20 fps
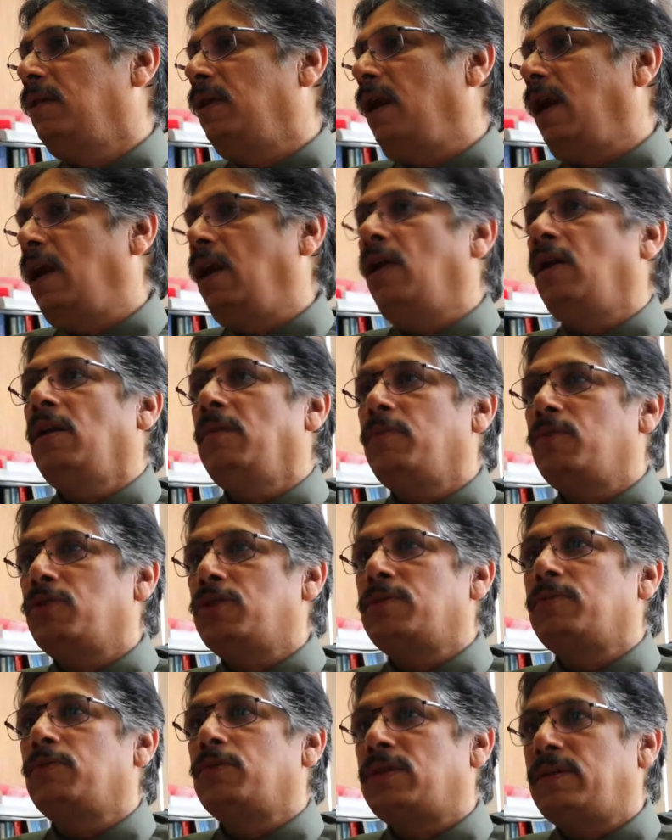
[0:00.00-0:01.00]
And
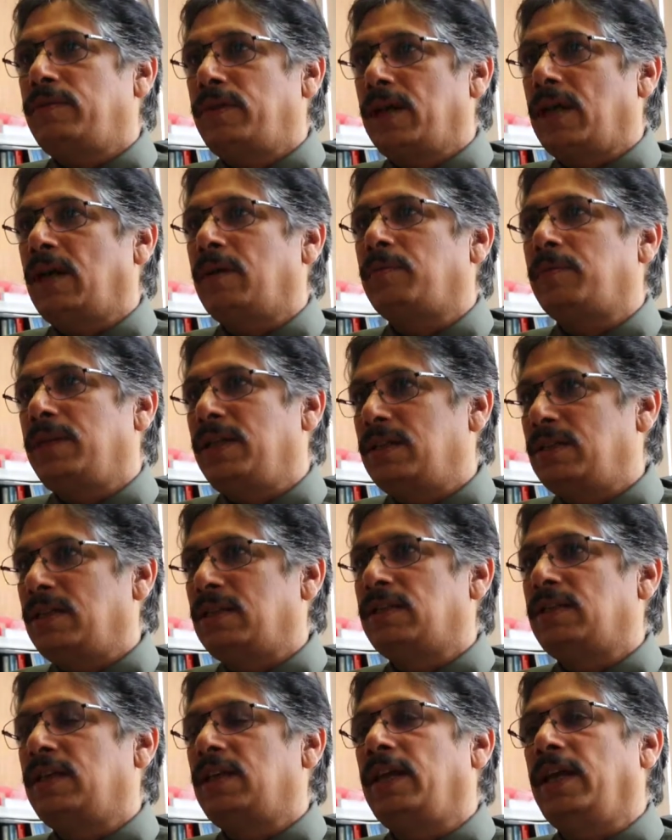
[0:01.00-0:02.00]
almost most of the companies are
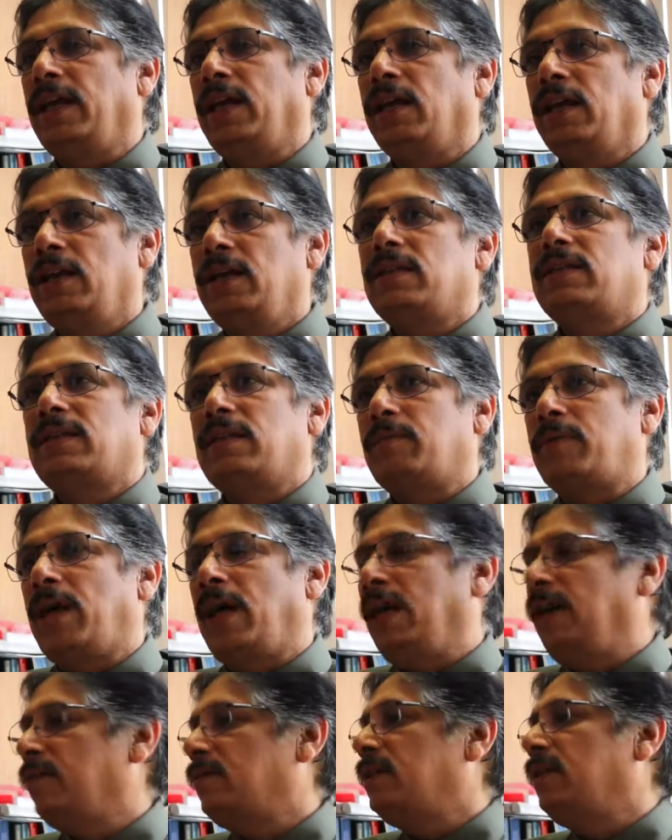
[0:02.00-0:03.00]
selling some
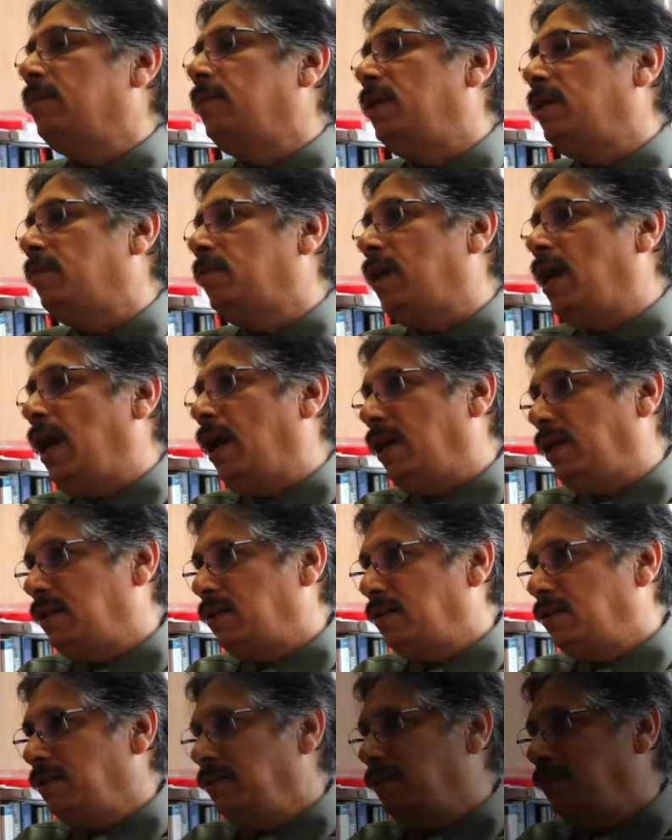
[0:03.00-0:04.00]
kind of similar
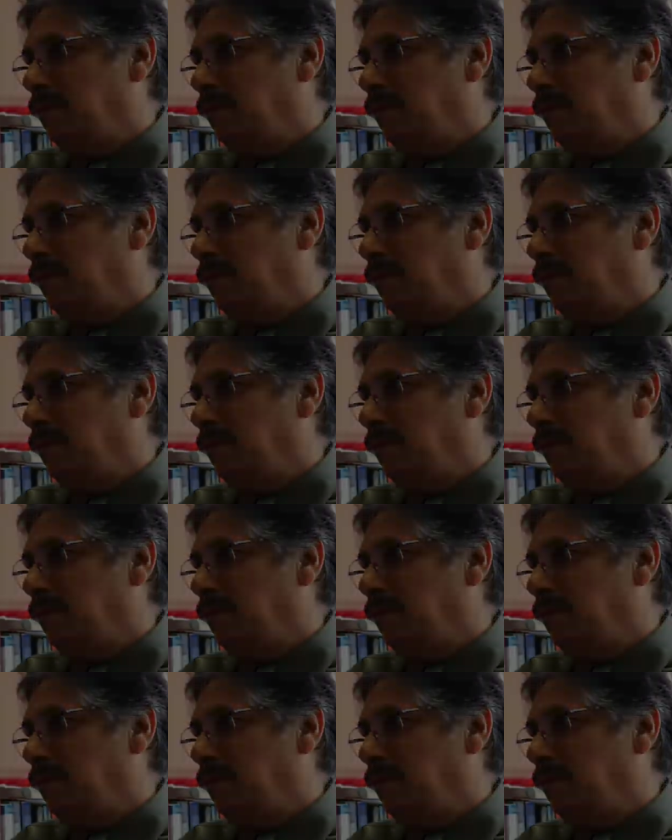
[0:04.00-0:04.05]
products.